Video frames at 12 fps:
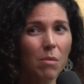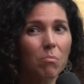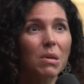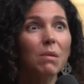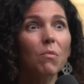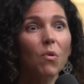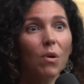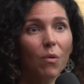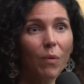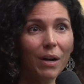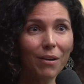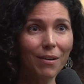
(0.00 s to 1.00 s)
Be more
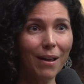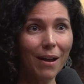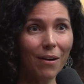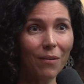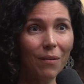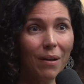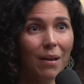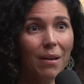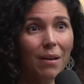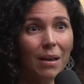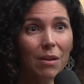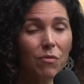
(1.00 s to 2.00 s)
aware now.
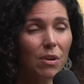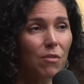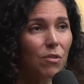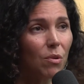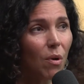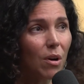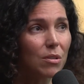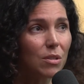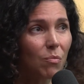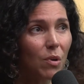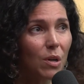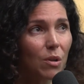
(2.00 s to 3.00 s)
If you are
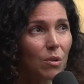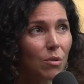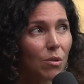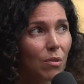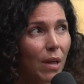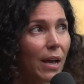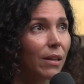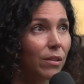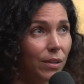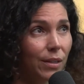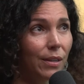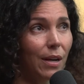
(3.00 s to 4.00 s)
someone who you're like,
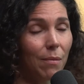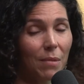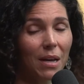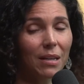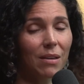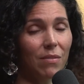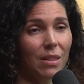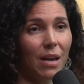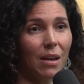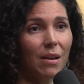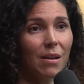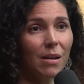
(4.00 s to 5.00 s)
look, I'm not giving
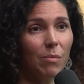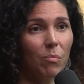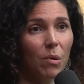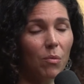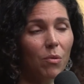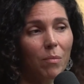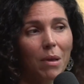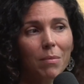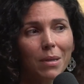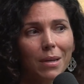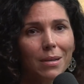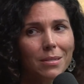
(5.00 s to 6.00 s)
that up, well,
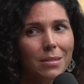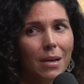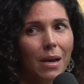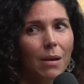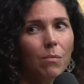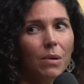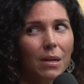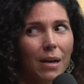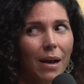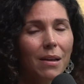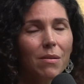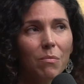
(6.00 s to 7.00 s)
maybe next time
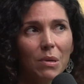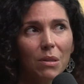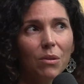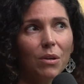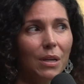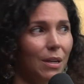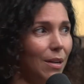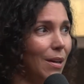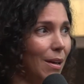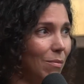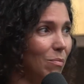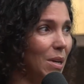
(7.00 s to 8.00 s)
kind of be looking at
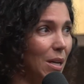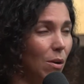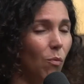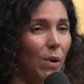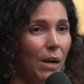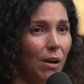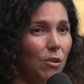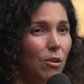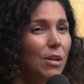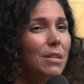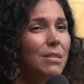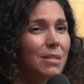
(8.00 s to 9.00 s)
and being aware. You're
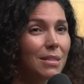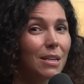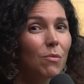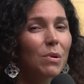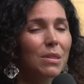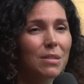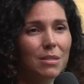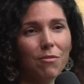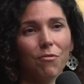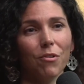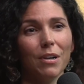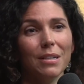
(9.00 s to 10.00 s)
going to see with a
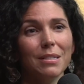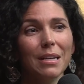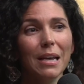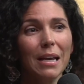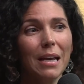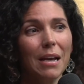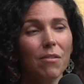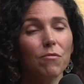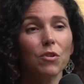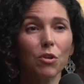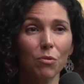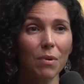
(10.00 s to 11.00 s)
different
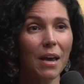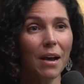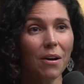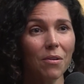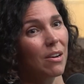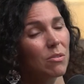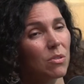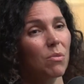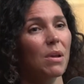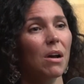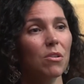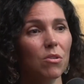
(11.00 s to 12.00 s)
view now. So
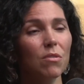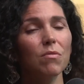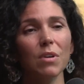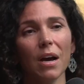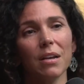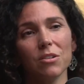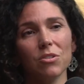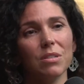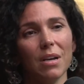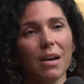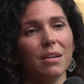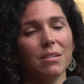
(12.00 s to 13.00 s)
now you've got to
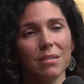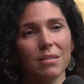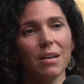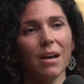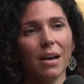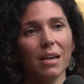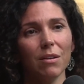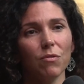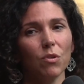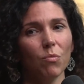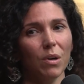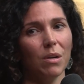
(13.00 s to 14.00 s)
just kind of decide if
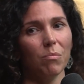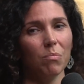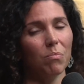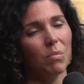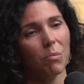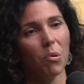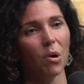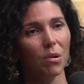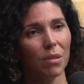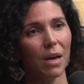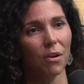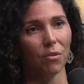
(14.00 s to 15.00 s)
you want to be part of that or